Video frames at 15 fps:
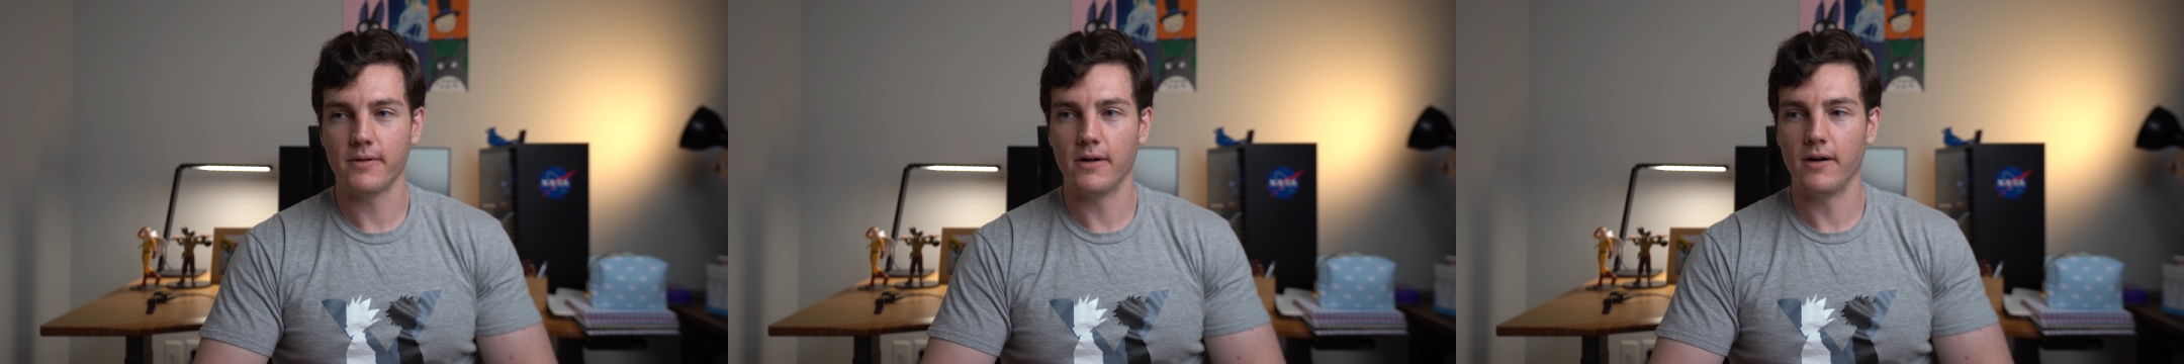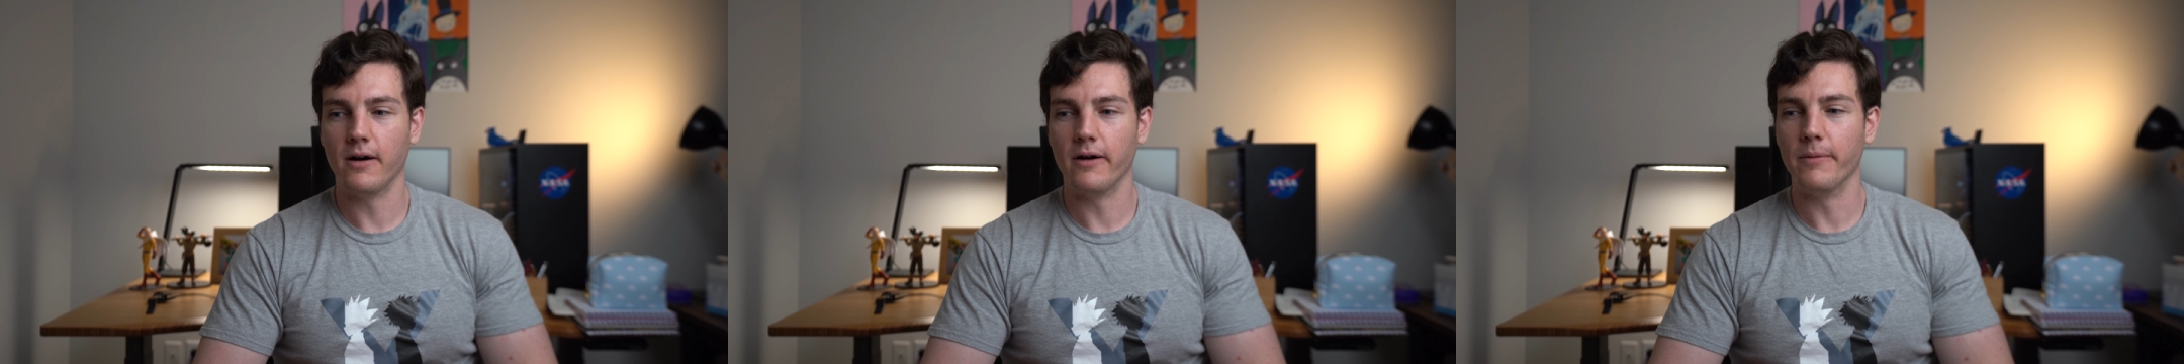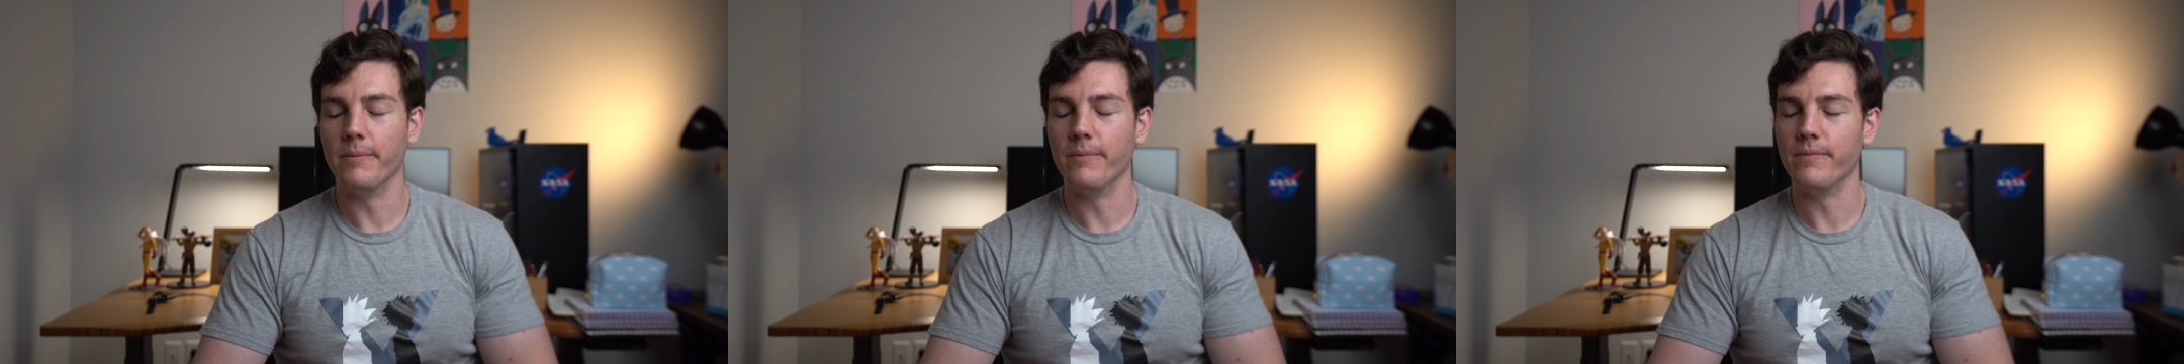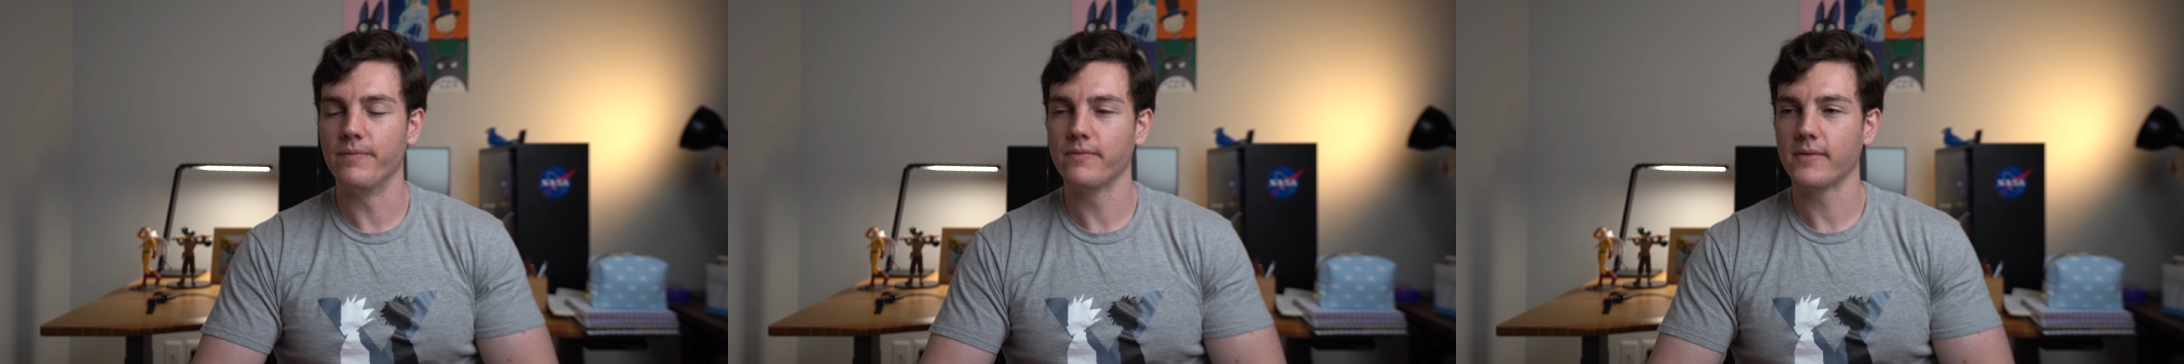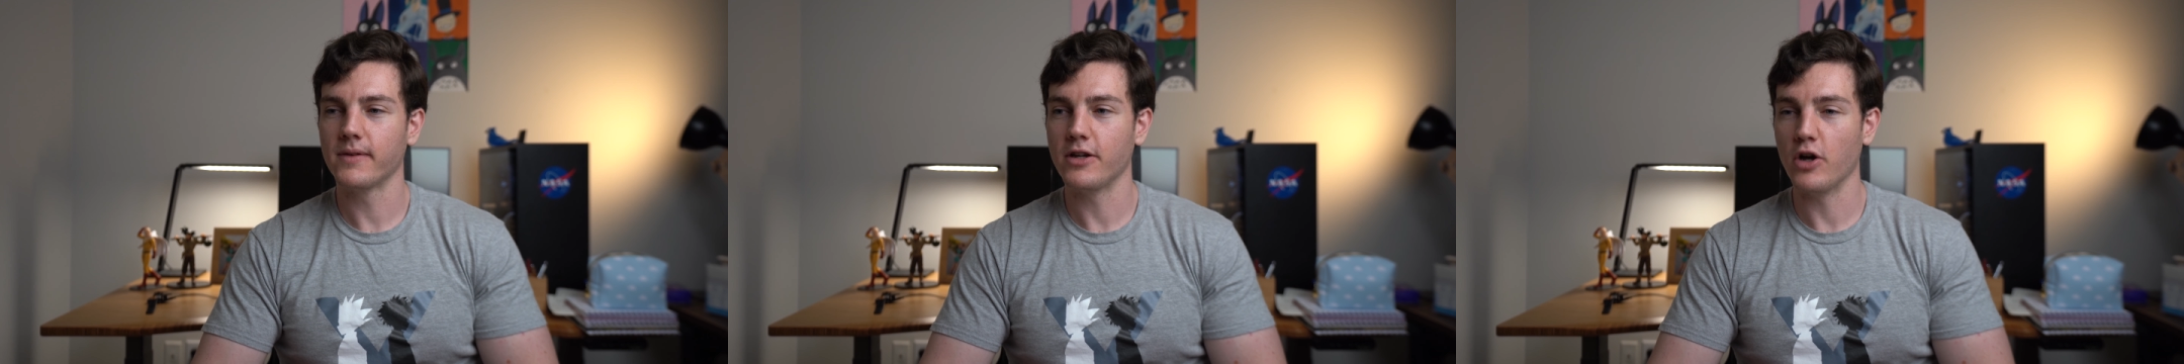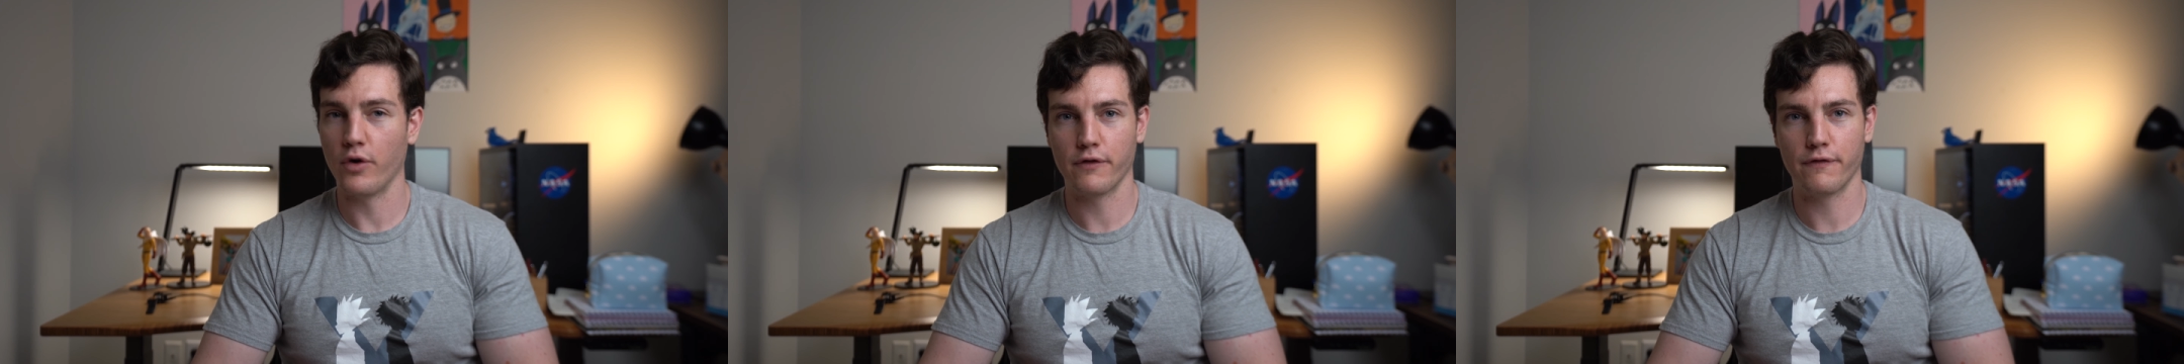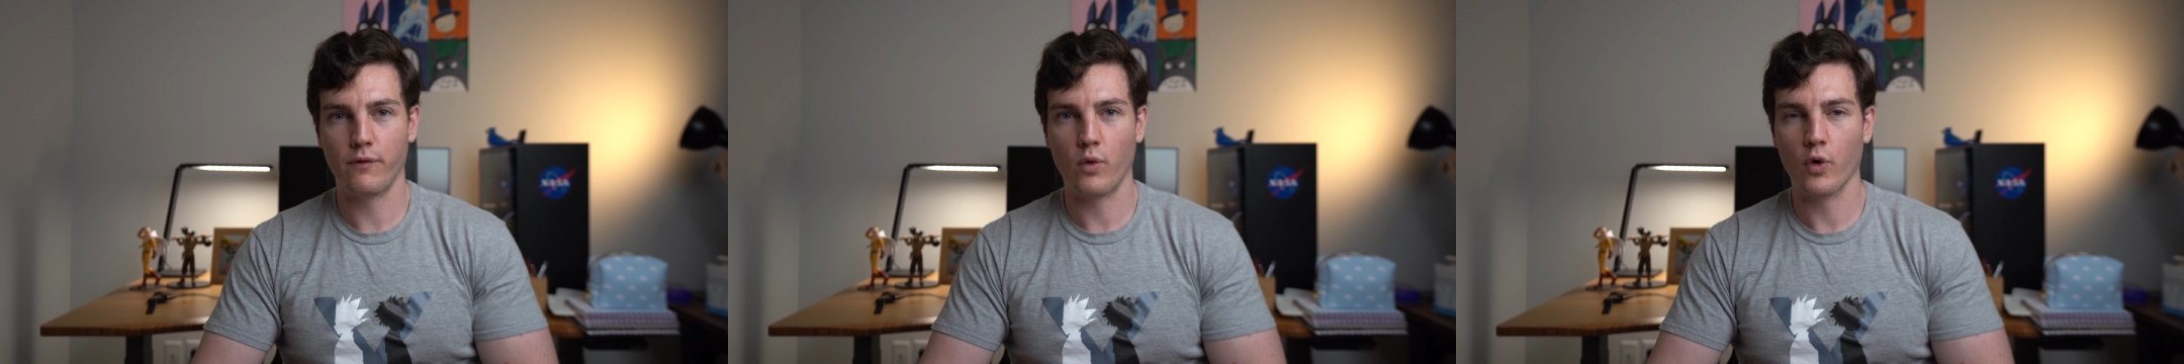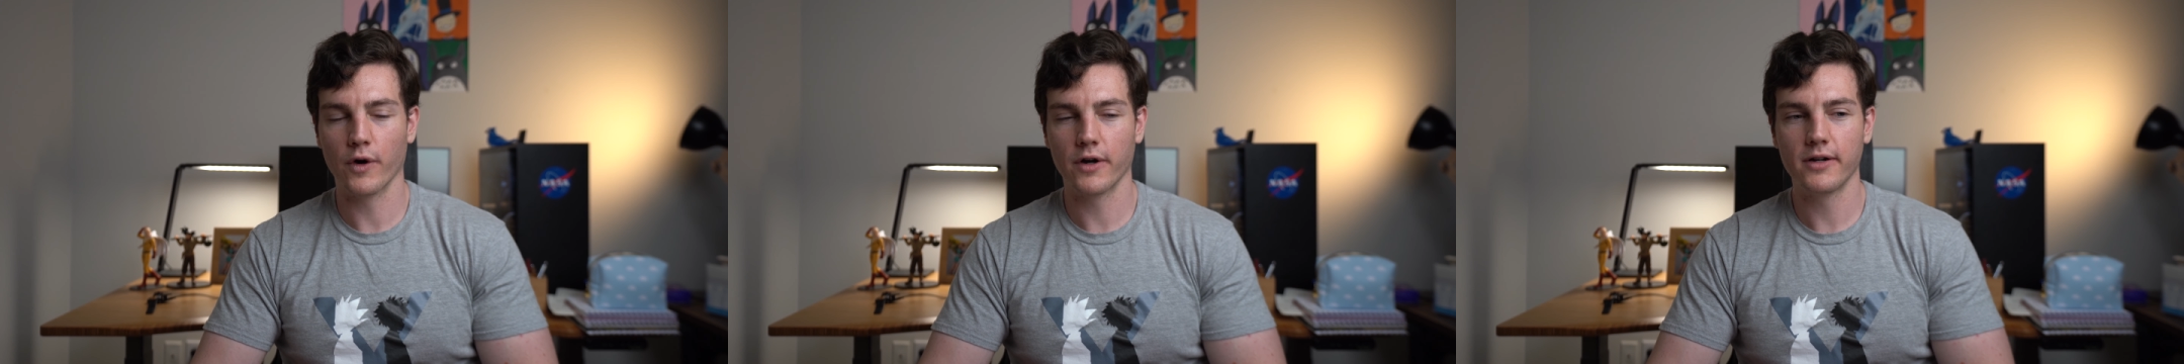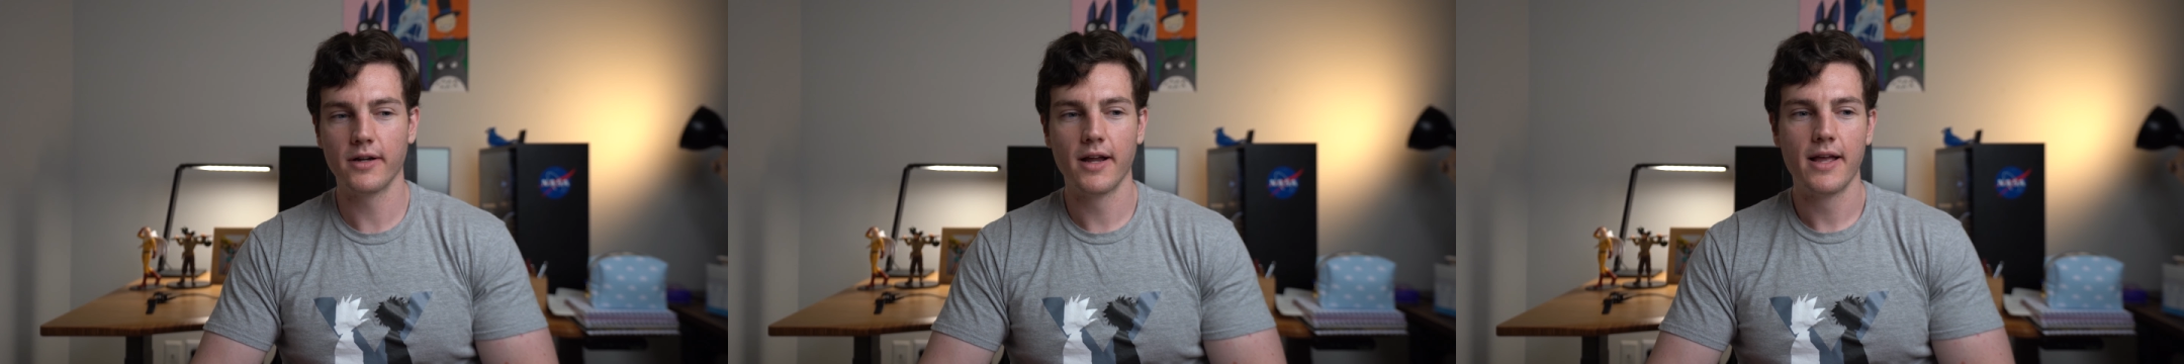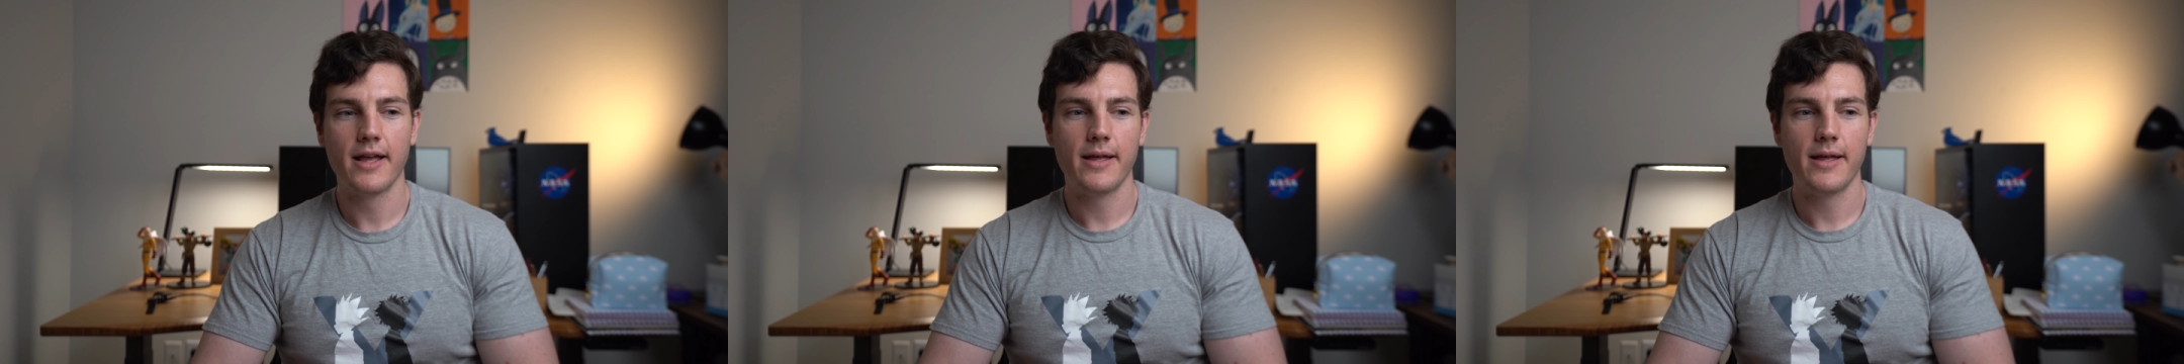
um, going forward,